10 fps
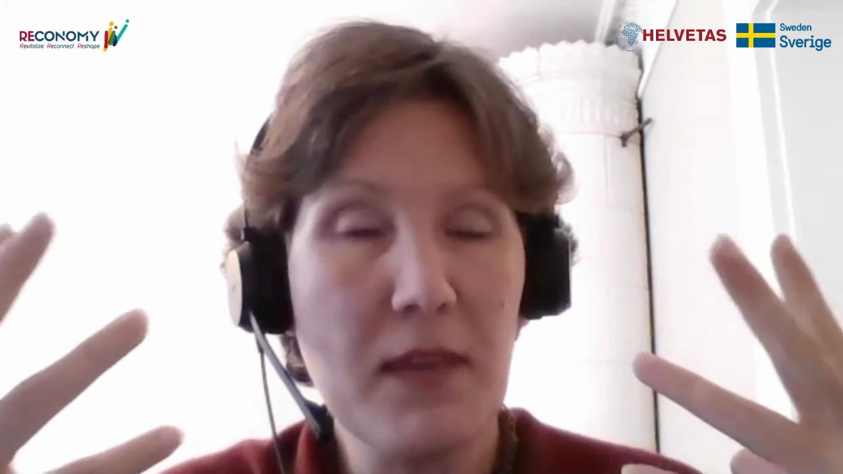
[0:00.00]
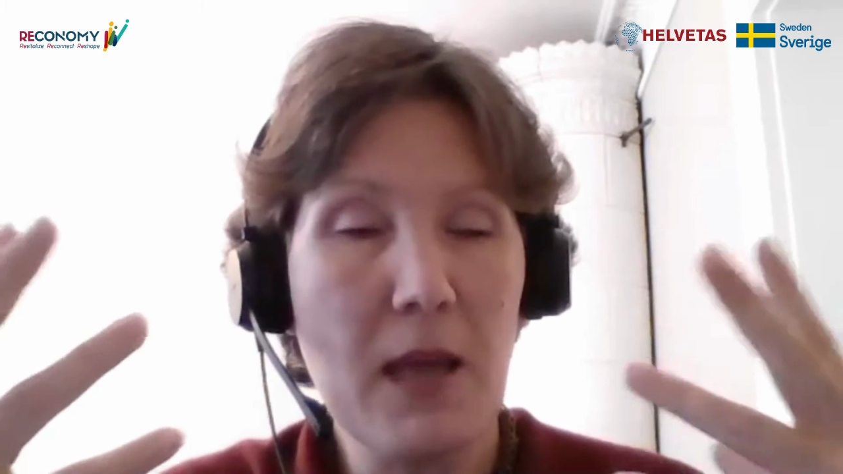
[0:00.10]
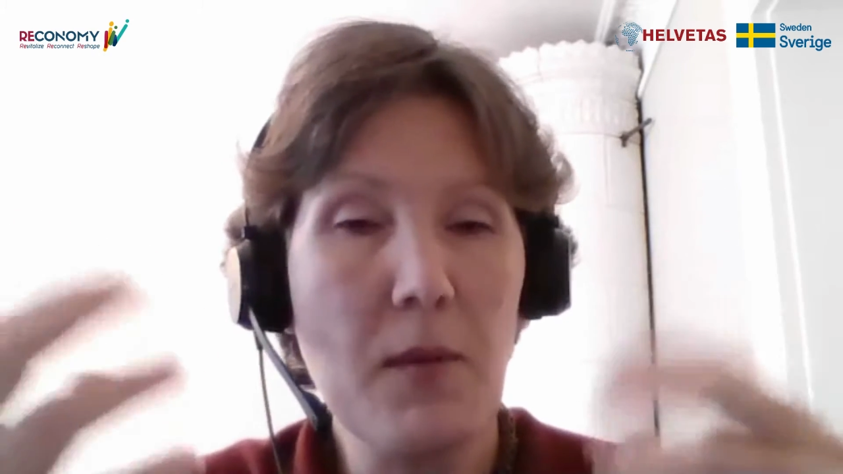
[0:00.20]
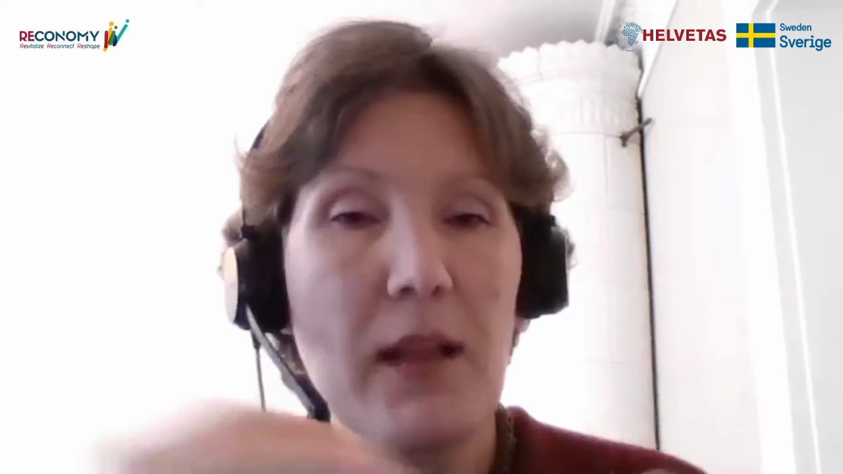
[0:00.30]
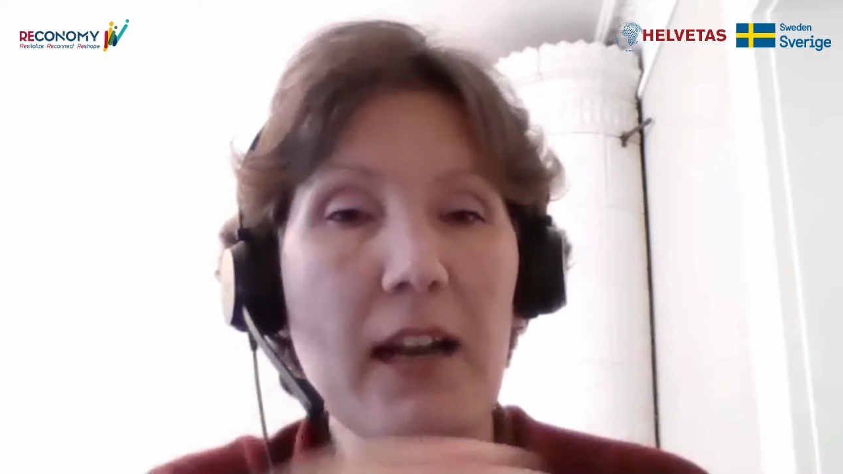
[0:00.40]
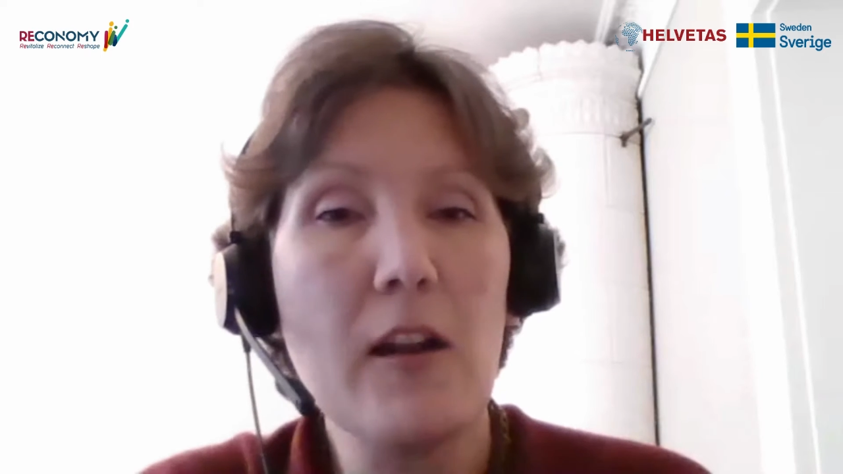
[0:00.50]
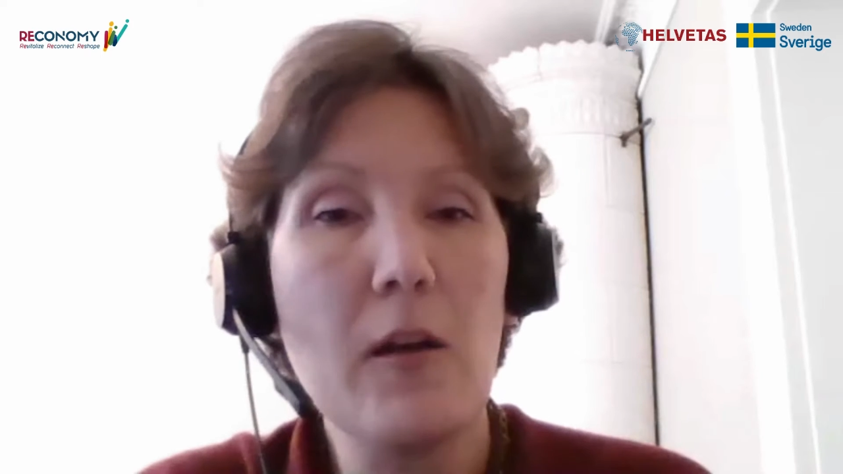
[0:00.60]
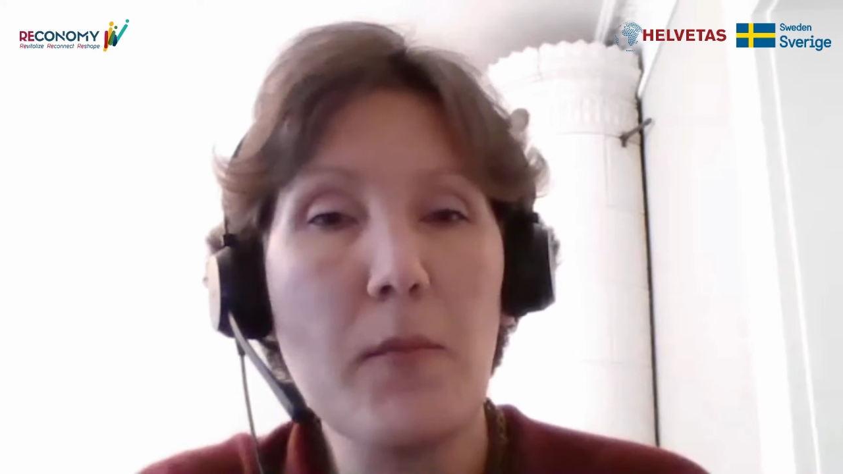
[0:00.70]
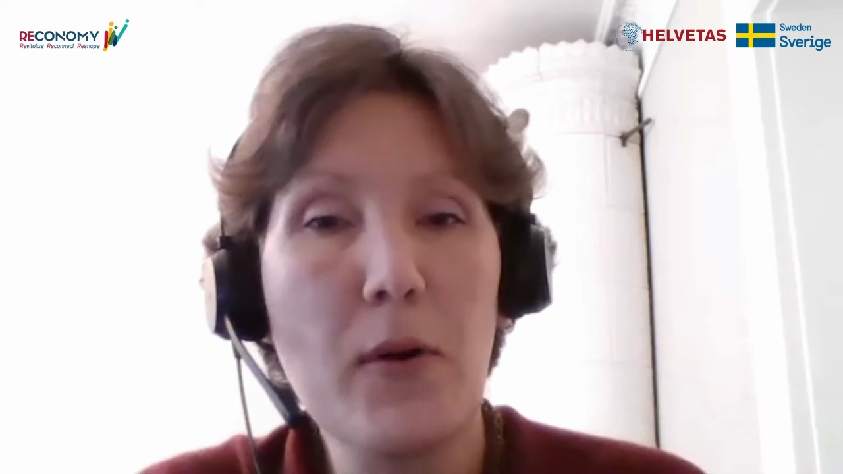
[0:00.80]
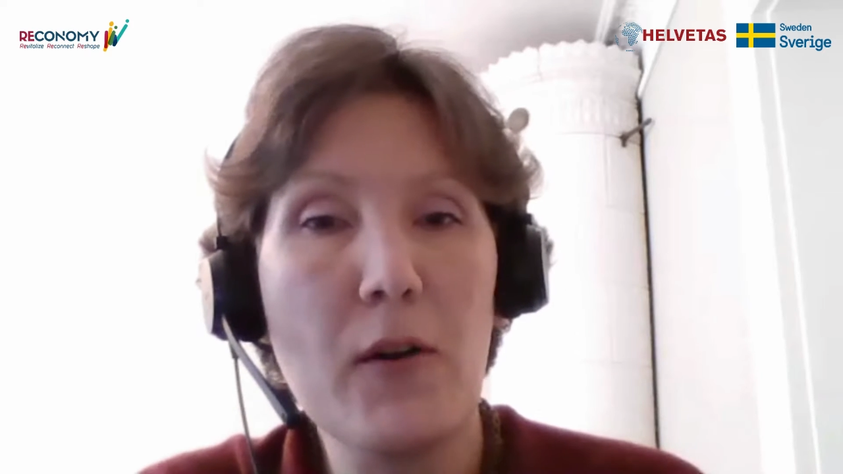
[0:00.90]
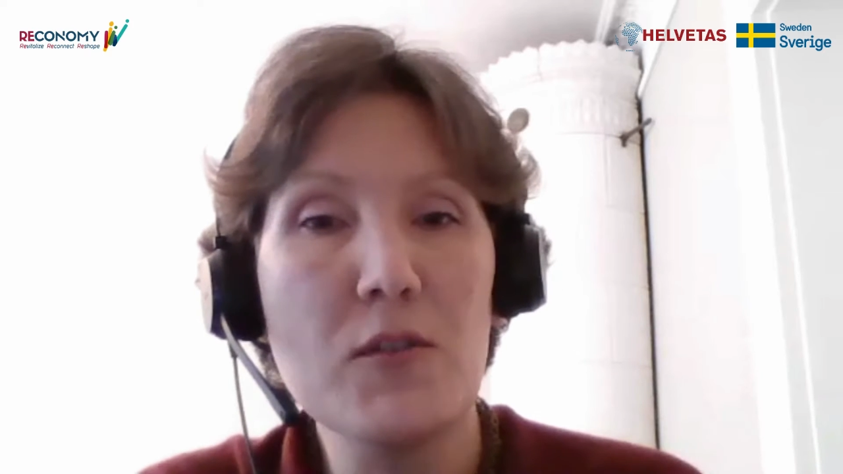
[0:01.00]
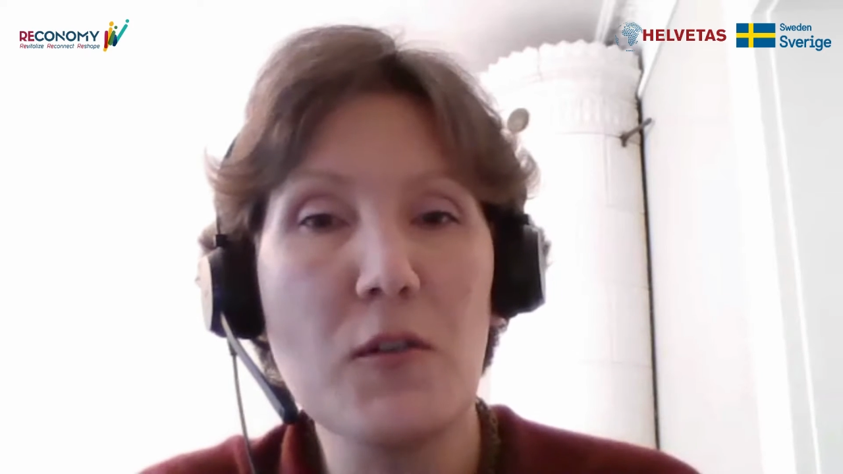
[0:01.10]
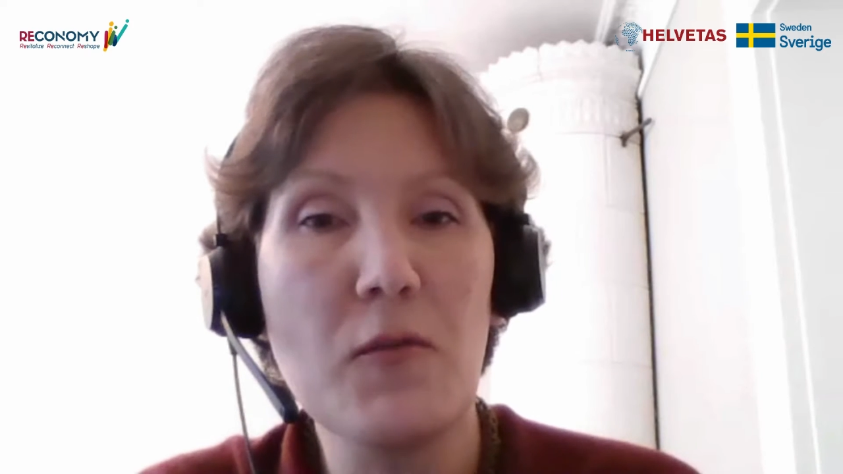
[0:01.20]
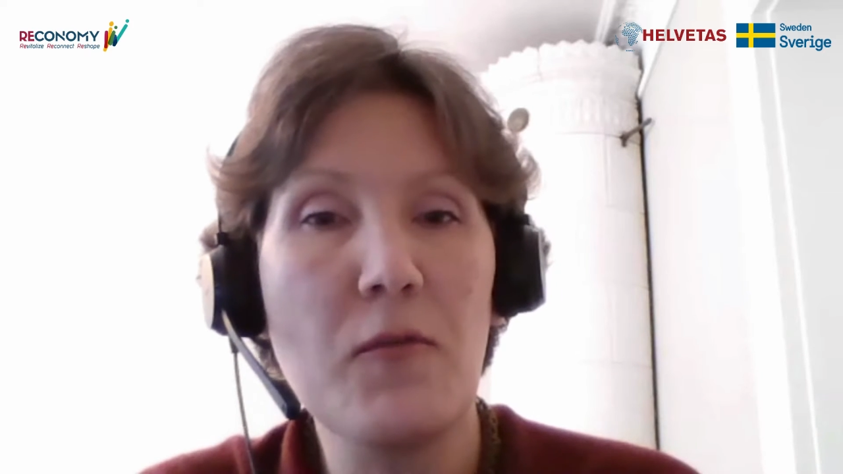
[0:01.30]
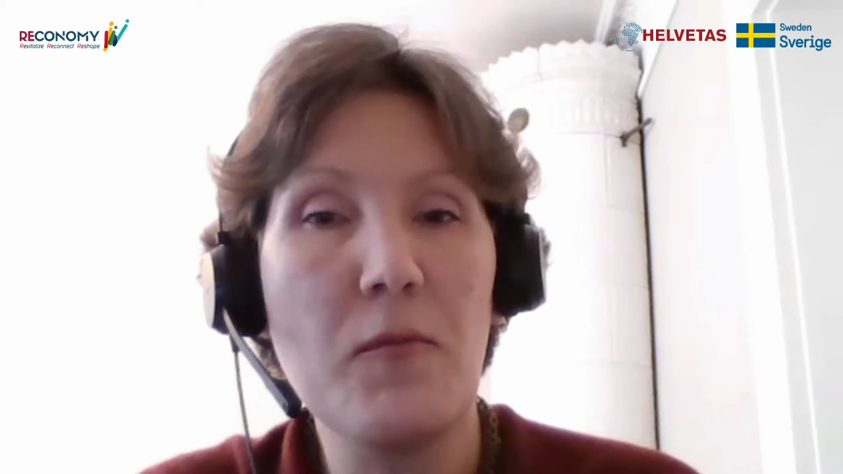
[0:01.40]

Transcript: capability approach of